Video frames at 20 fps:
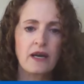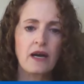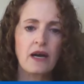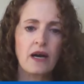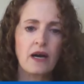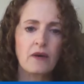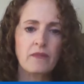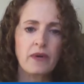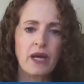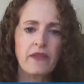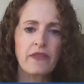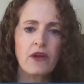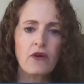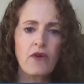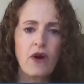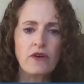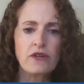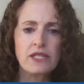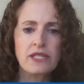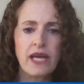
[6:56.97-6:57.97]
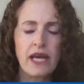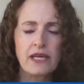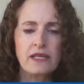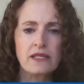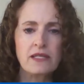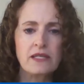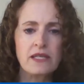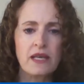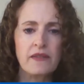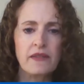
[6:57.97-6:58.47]
And there are
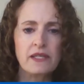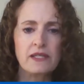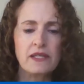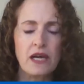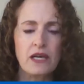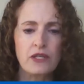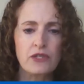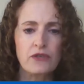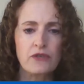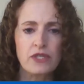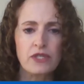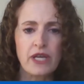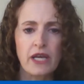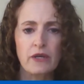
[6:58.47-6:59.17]
tests that the doctors